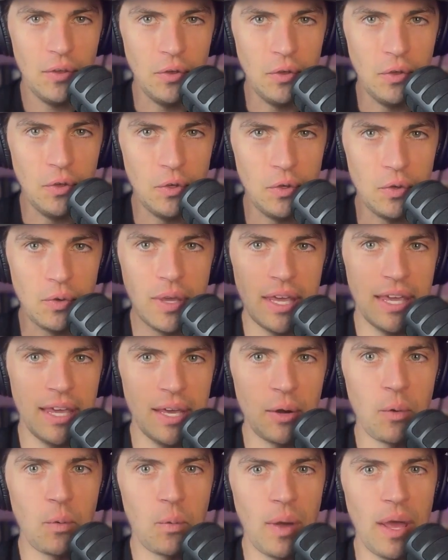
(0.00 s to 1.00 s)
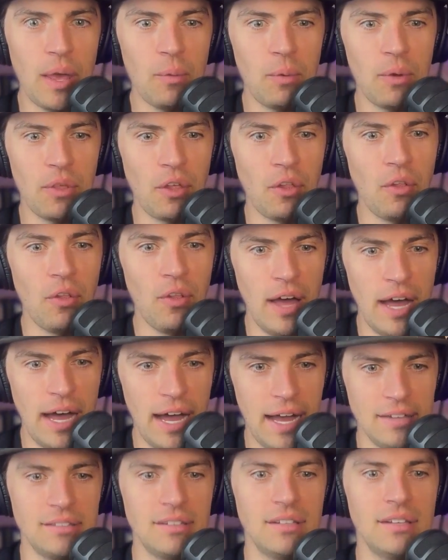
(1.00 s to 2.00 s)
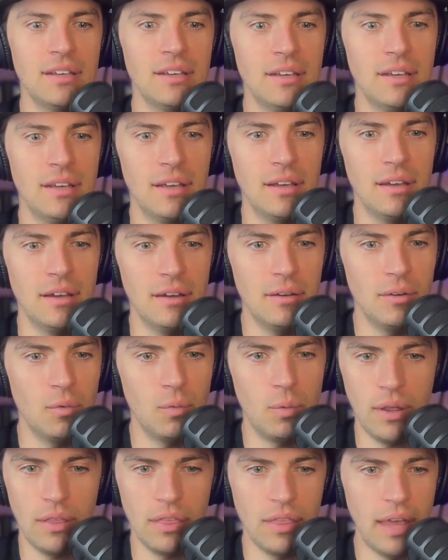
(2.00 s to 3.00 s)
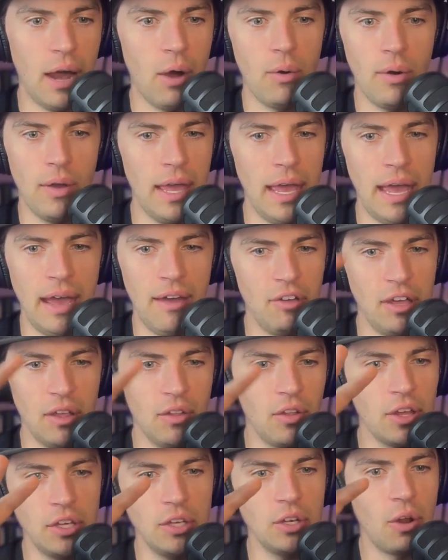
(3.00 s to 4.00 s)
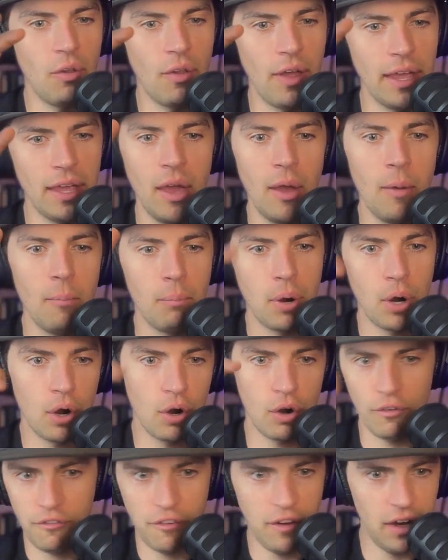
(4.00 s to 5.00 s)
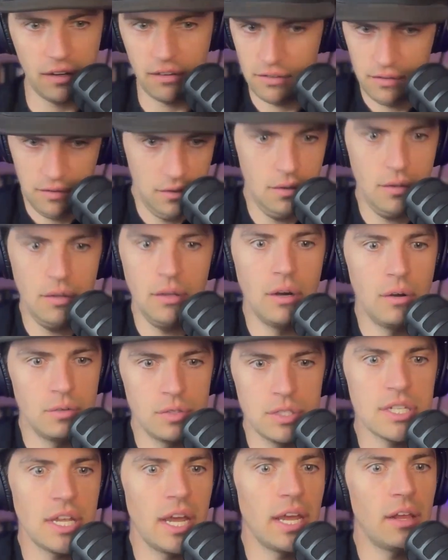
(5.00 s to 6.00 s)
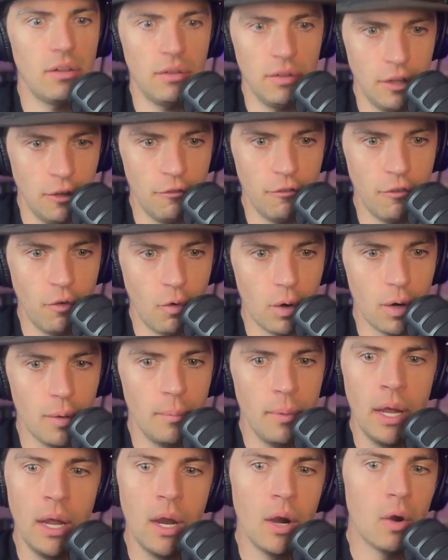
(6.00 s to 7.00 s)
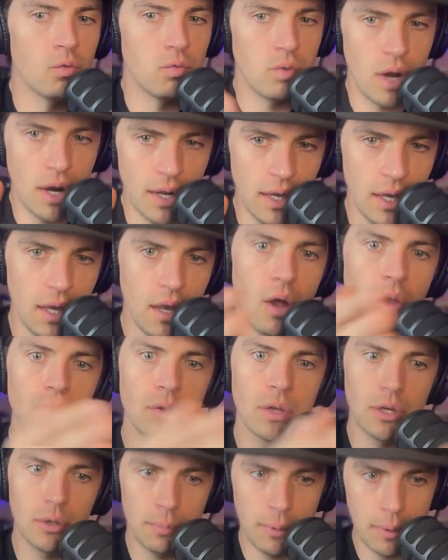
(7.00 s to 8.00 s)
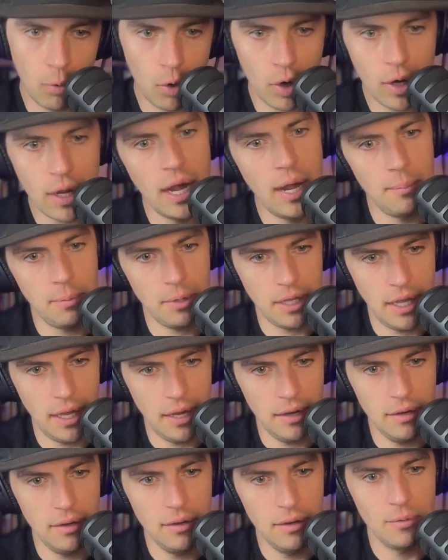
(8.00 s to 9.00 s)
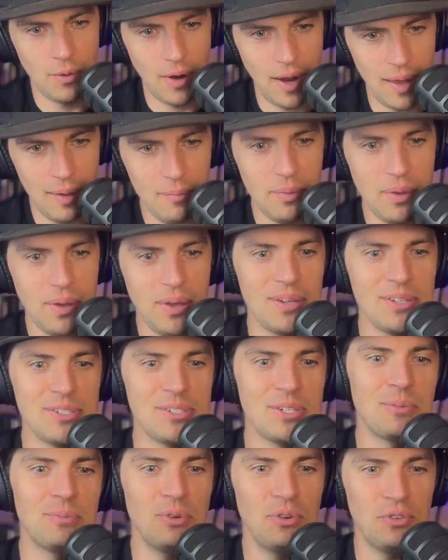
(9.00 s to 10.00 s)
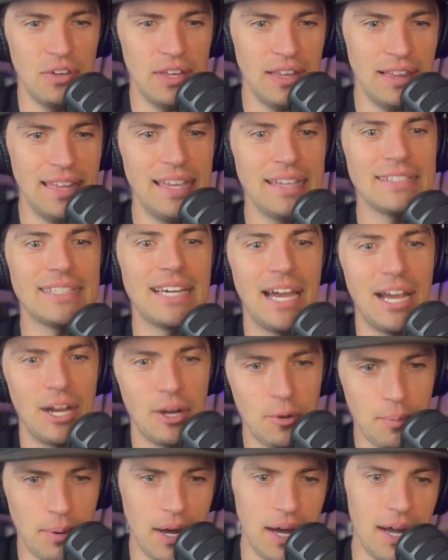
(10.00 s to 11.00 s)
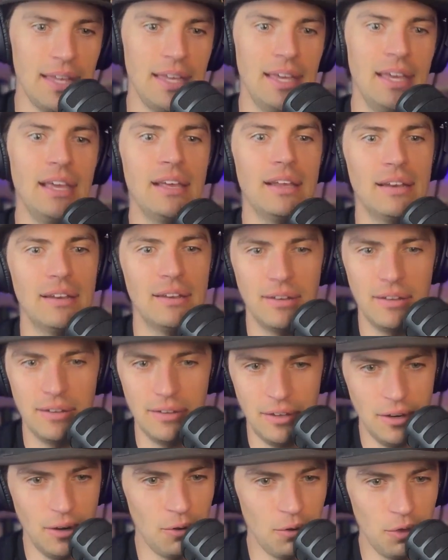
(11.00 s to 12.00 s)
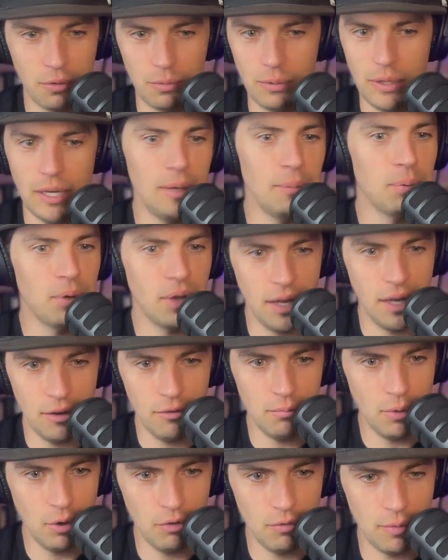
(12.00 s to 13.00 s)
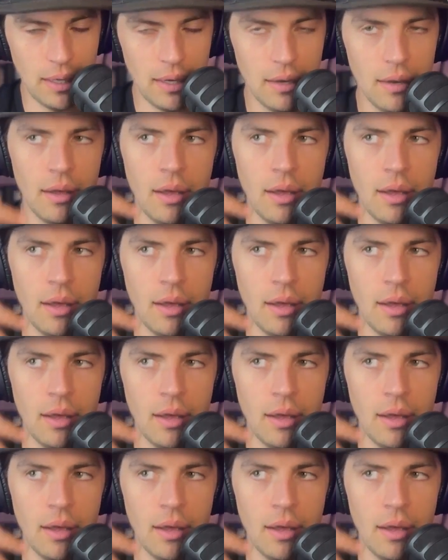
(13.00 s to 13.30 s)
you can get away with a lot without having perfect, cycling form. Running, a little bit more complicated, right? Because you're moving the entire body in 3D plane of movement.